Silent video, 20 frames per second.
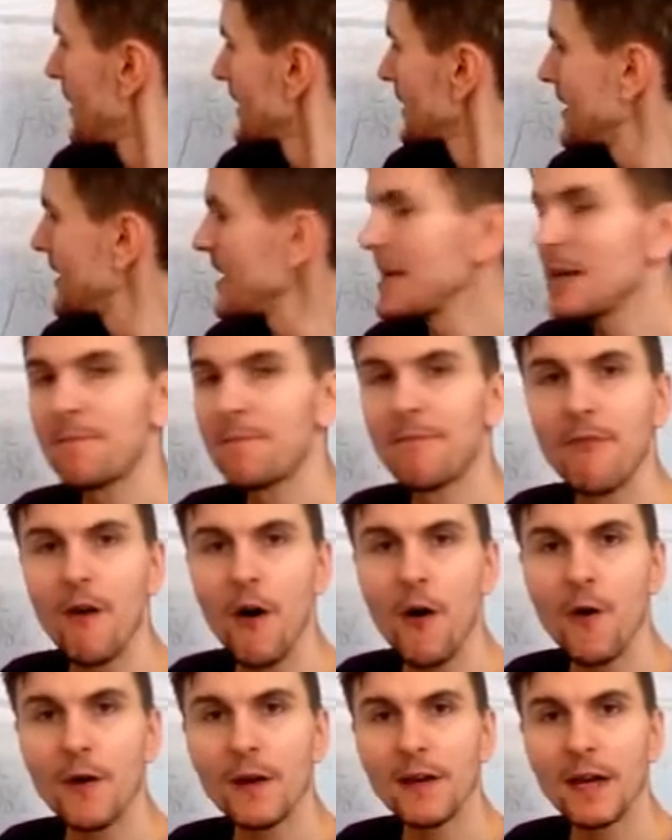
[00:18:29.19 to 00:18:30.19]
Keep
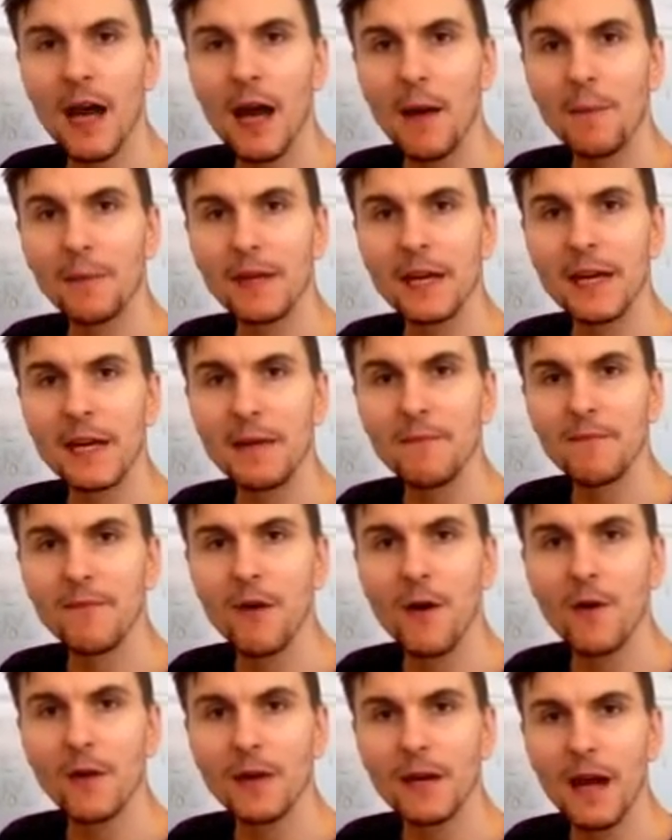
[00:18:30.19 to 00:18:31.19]
vocab, keep
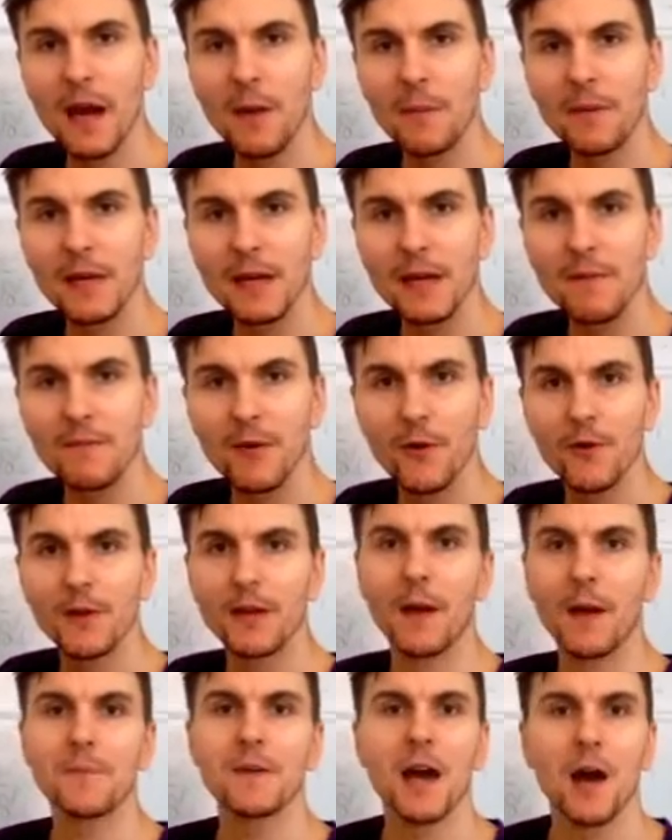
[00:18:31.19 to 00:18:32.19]
vocab, keep
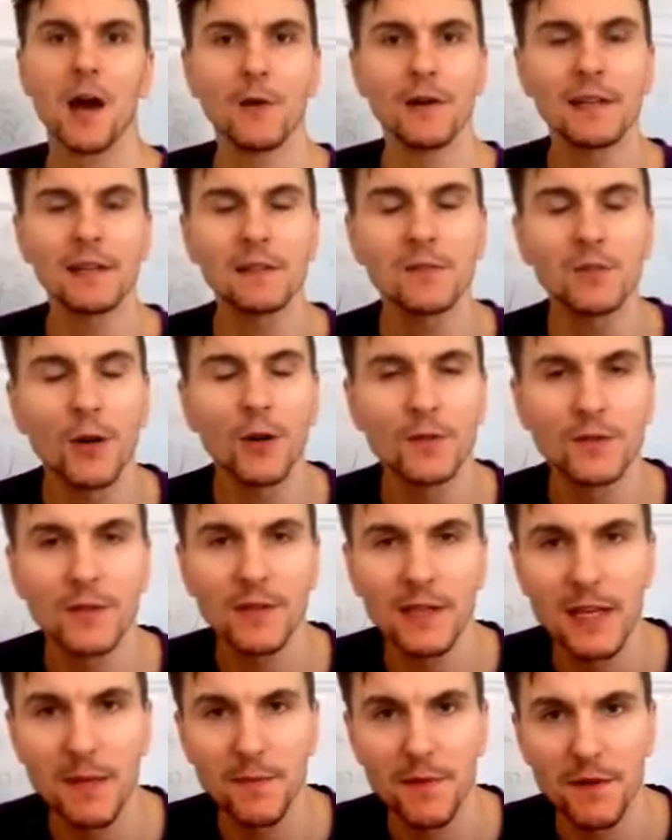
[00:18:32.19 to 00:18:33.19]
vocab. Now, a little note on
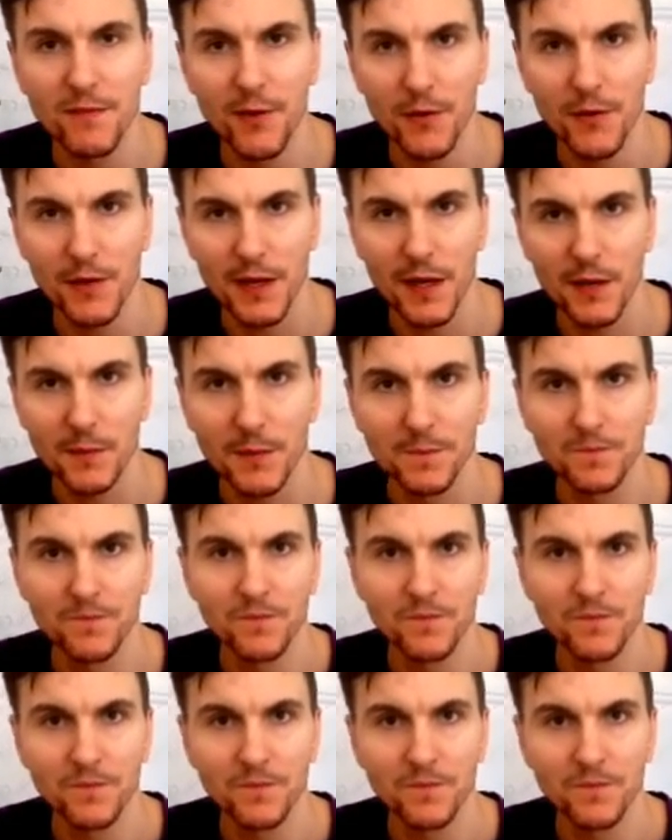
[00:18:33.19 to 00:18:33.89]
keeping vocab.